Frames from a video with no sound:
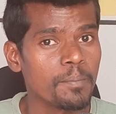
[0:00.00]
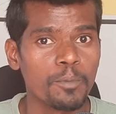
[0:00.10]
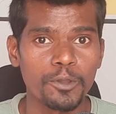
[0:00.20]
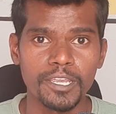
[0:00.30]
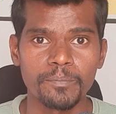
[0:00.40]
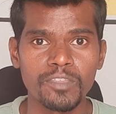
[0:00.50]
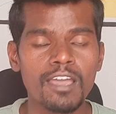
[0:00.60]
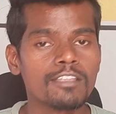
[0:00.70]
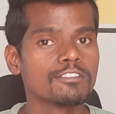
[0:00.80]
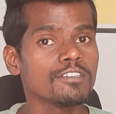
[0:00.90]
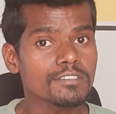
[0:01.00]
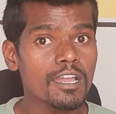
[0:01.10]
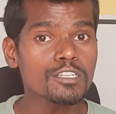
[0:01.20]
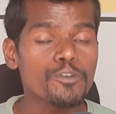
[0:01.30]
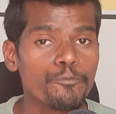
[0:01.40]
Emporium. This
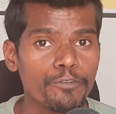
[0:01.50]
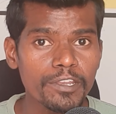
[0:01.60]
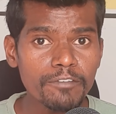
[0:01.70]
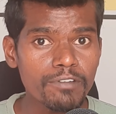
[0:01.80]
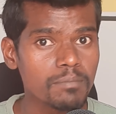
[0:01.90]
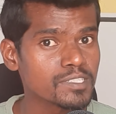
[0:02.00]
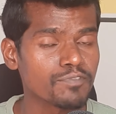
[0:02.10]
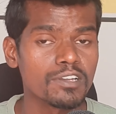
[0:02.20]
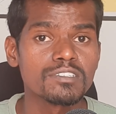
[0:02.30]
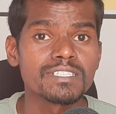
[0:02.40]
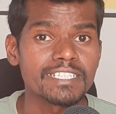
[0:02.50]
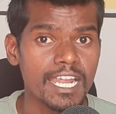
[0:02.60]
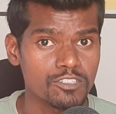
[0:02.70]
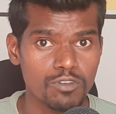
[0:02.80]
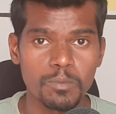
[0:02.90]
guy is very famous for his
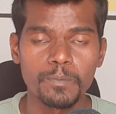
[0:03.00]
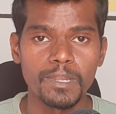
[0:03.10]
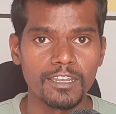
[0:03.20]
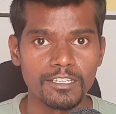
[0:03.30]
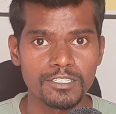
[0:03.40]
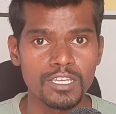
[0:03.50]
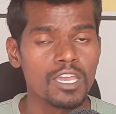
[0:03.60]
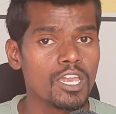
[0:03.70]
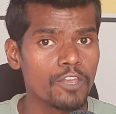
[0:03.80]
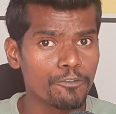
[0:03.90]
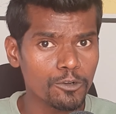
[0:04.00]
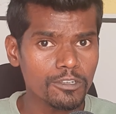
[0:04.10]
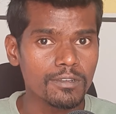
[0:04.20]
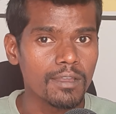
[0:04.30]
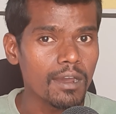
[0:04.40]
Transformer playlist. If you want
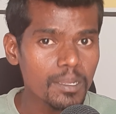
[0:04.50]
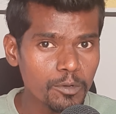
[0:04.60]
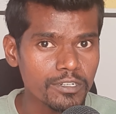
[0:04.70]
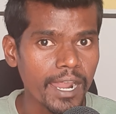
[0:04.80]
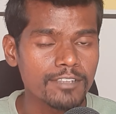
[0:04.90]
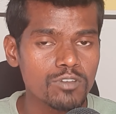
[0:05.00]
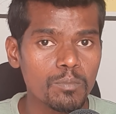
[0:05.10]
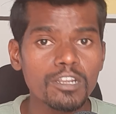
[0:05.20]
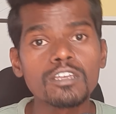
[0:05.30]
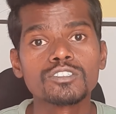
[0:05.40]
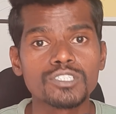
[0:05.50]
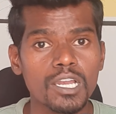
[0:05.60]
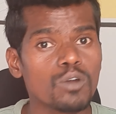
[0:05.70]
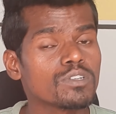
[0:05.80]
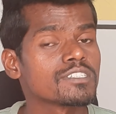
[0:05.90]
to learn about Transformer,
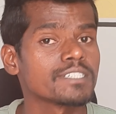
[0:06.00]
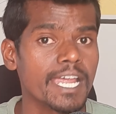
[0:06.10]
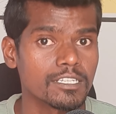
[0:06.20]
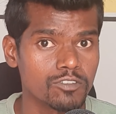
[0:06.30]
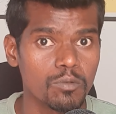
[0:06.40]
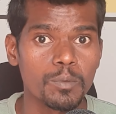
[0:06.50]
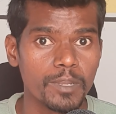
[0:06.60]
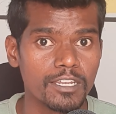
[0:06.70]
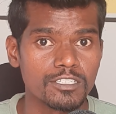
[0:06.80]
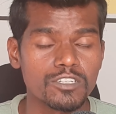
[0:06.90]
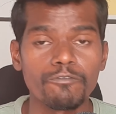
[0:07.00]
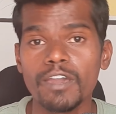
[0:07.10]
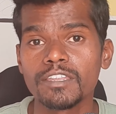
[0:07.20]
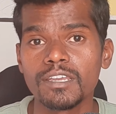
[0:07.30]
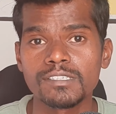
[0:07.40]
check out his Transformer playlist
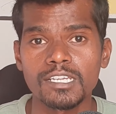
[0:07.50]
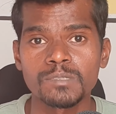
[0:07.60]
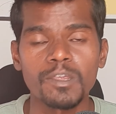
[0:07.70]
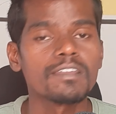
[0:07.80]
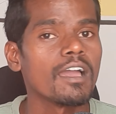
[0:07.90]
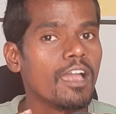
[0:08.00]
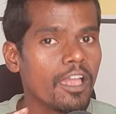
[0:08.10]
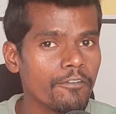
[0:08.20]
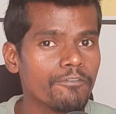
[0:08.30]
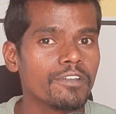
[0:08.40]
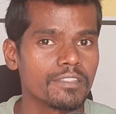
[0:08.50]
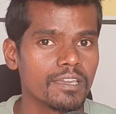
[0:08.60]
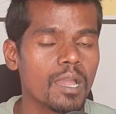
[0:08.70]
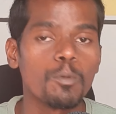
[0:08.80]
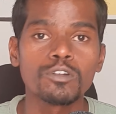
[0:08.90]
where he has explained
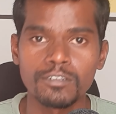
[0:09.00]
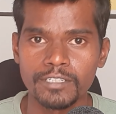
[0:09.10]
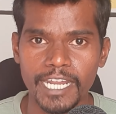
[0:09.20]
everything about